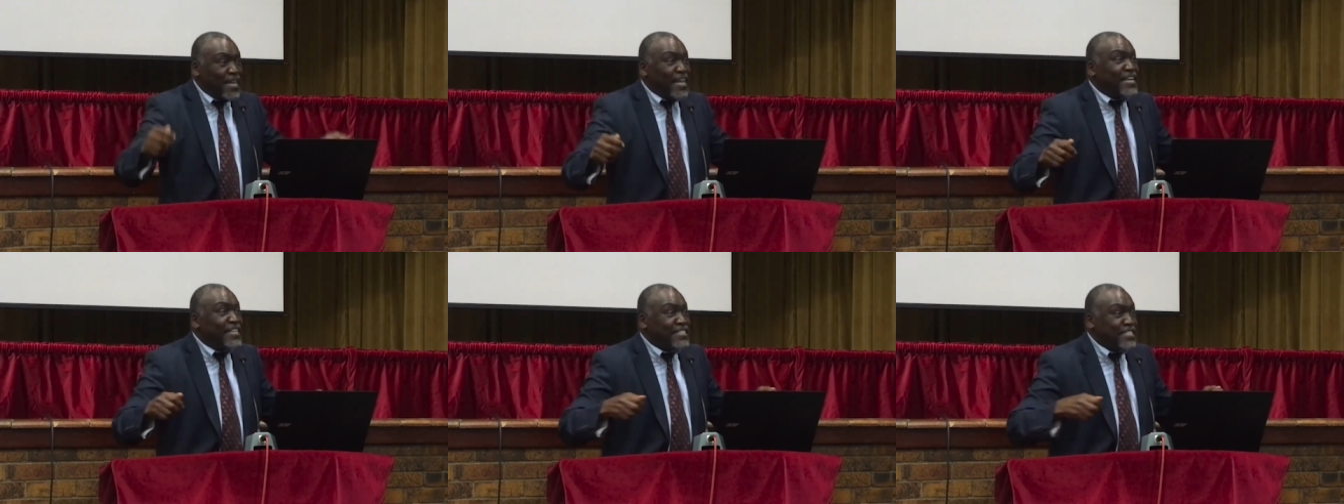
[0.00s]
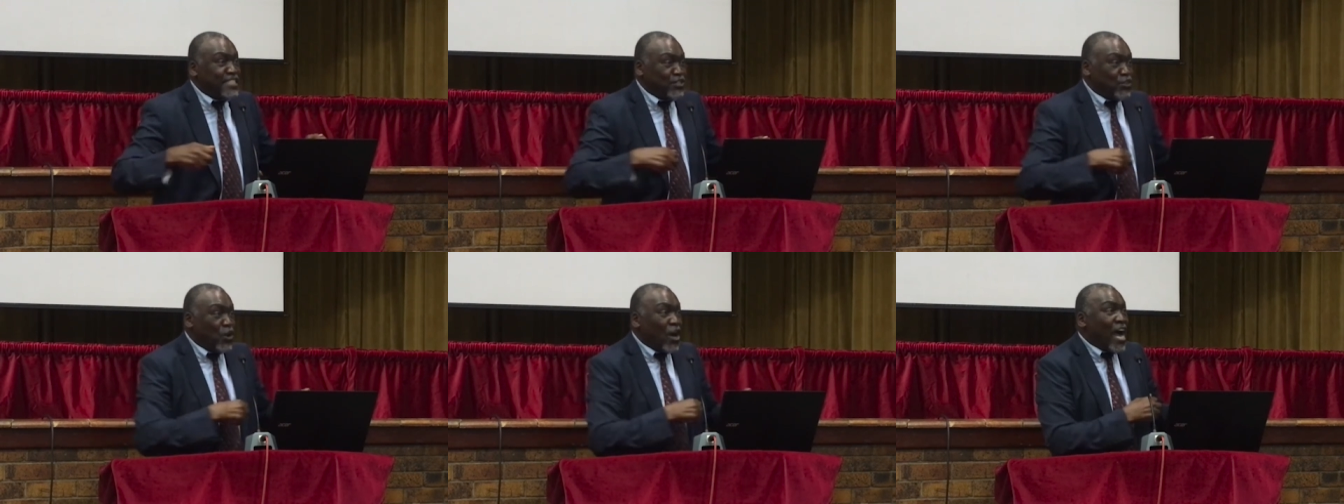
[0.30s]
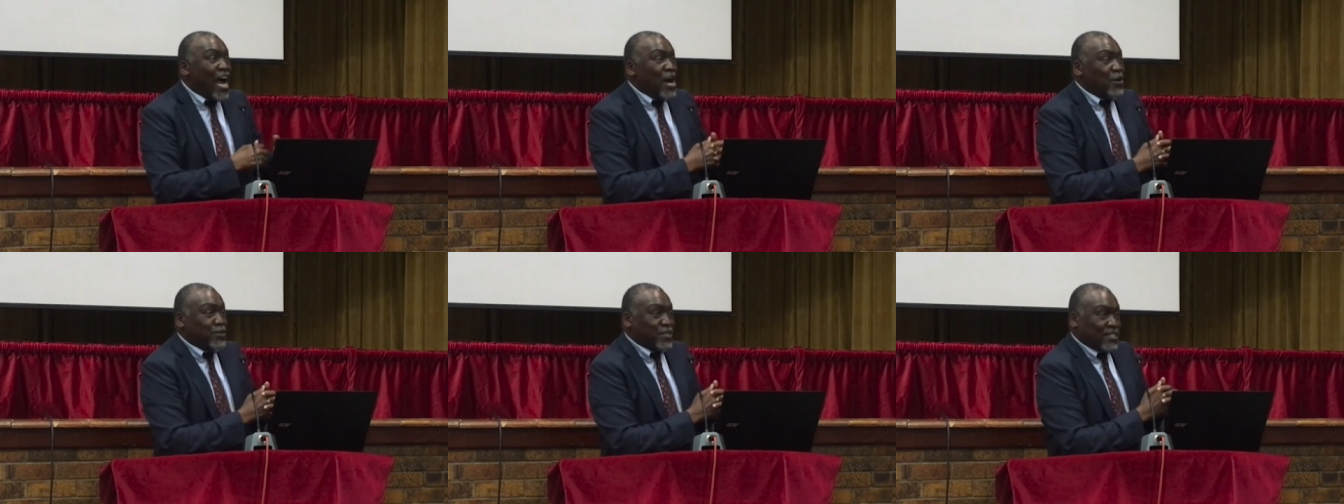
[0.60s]
and you lay
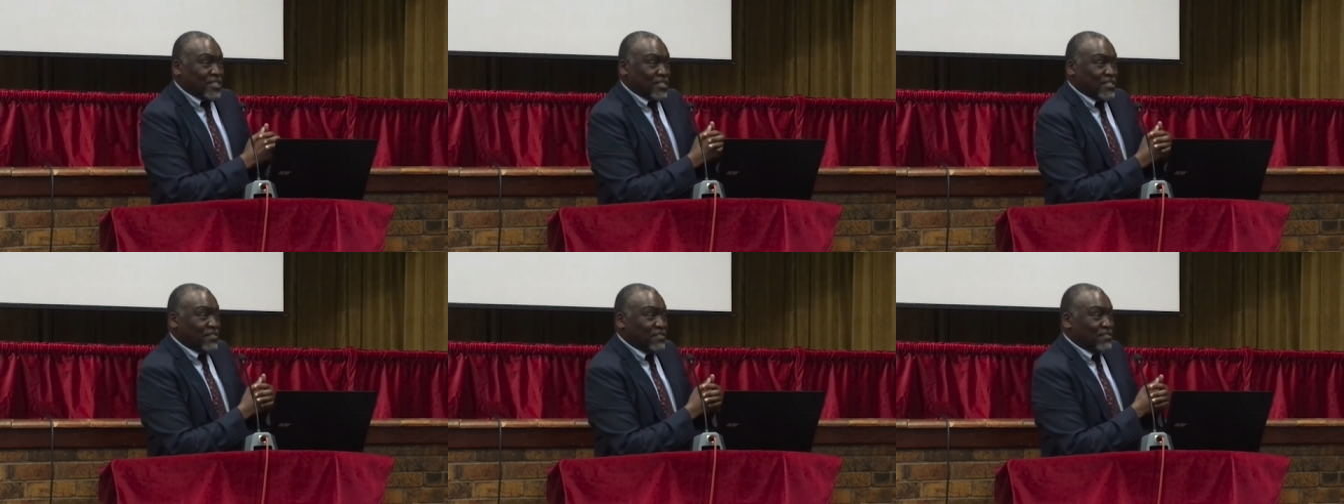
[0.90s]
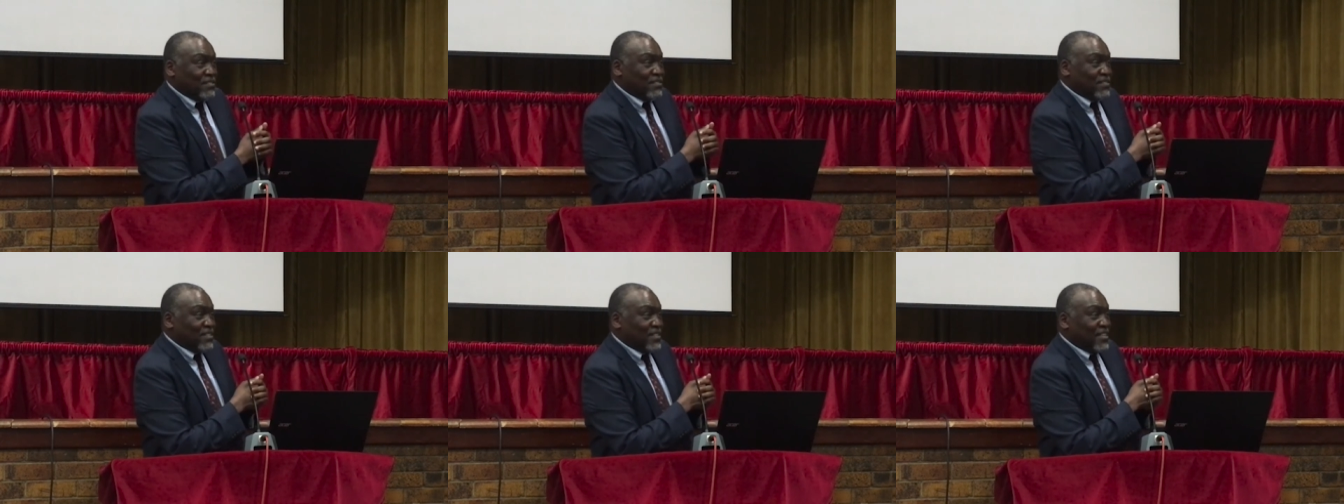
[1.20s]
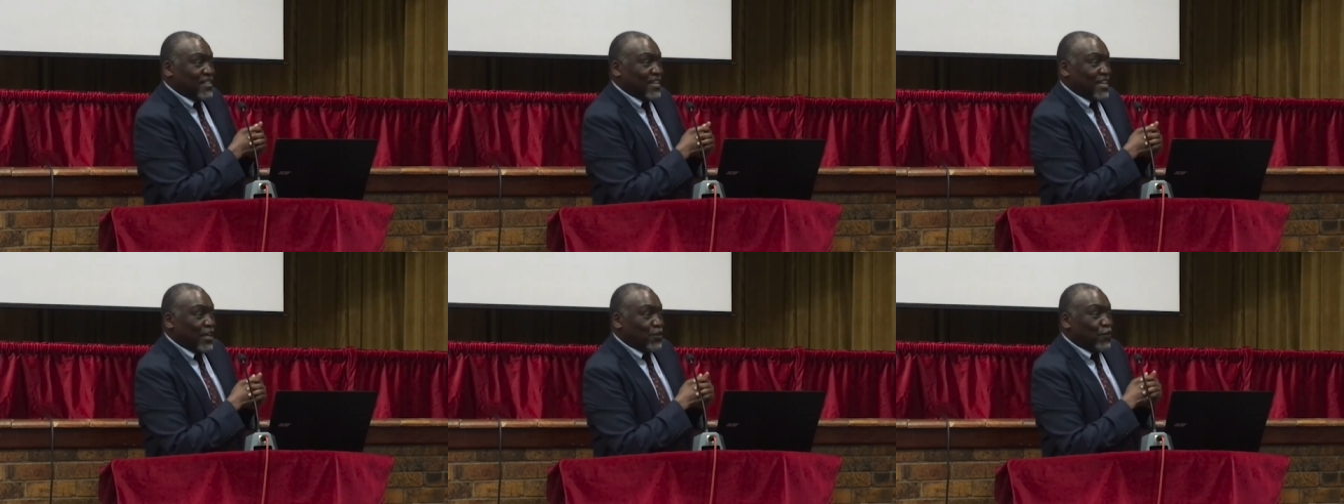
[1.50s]
it in your house.
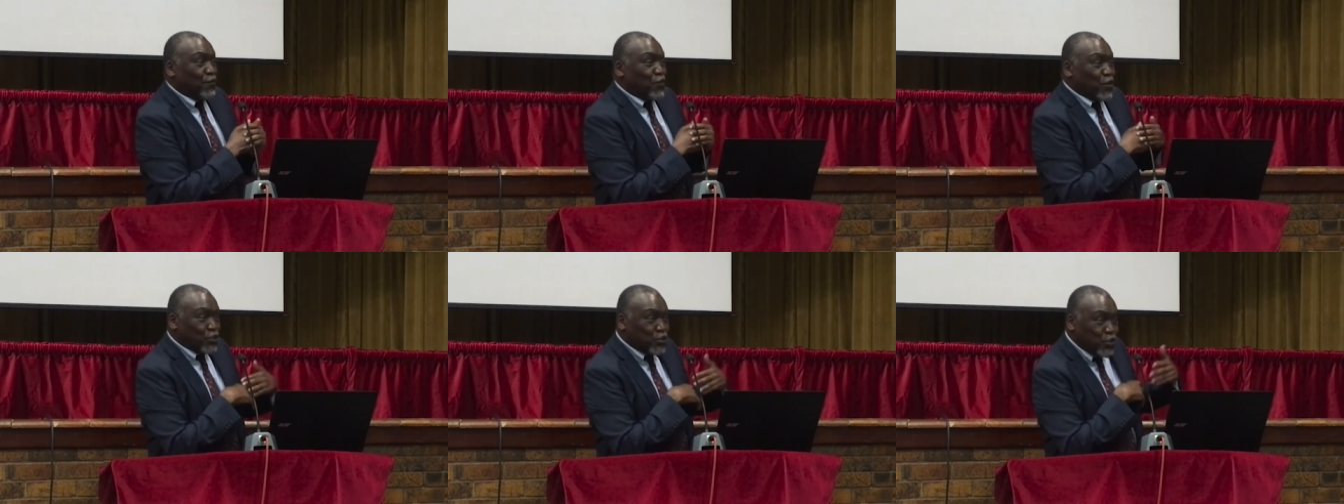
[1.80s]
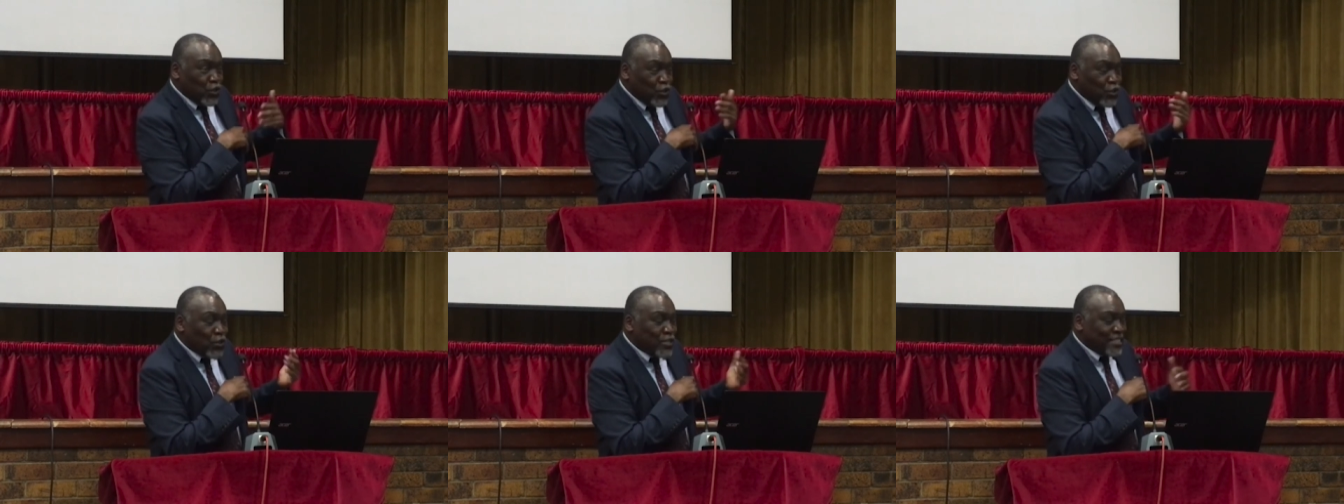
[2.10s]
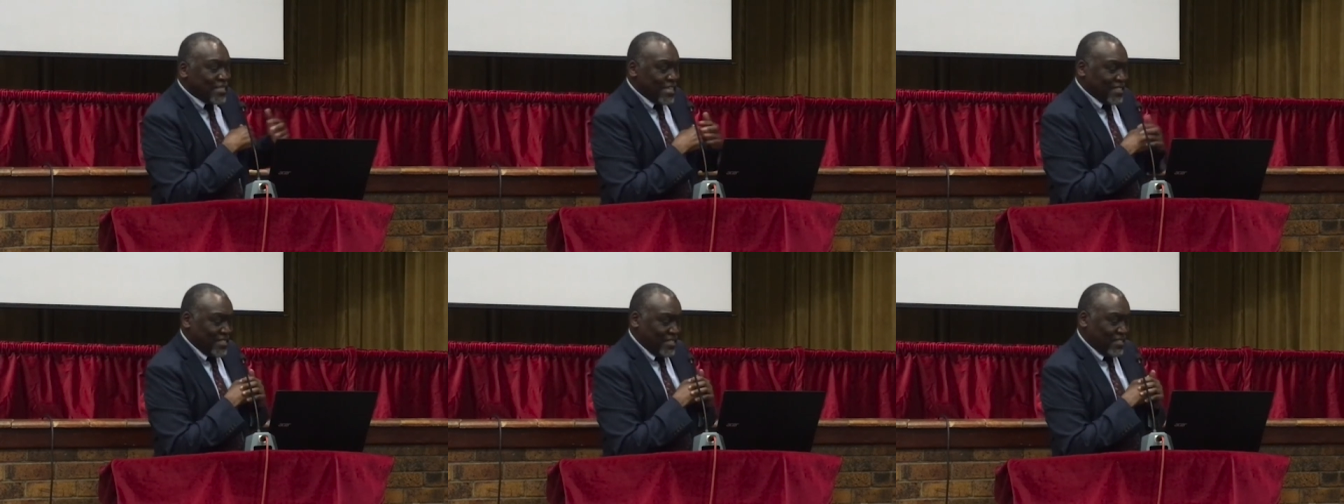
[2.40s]
And of course,
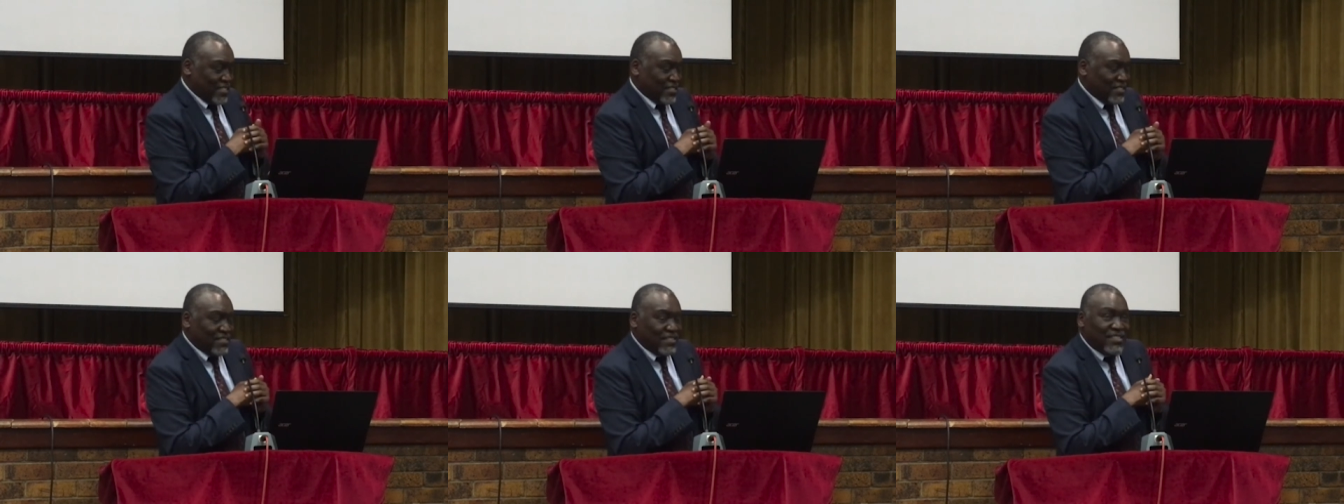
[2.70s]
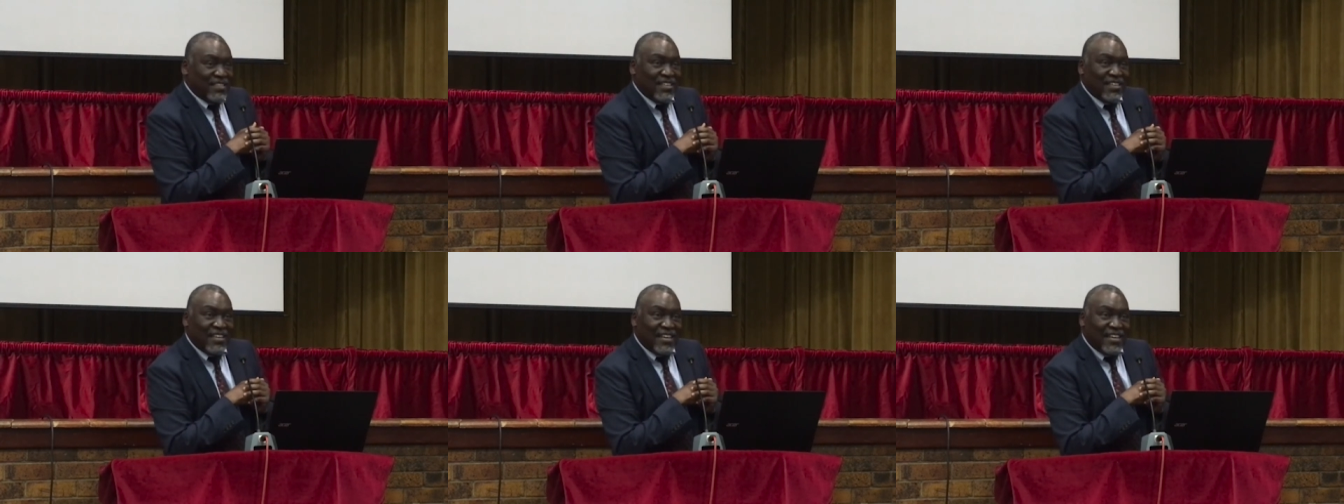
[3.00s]
you use it.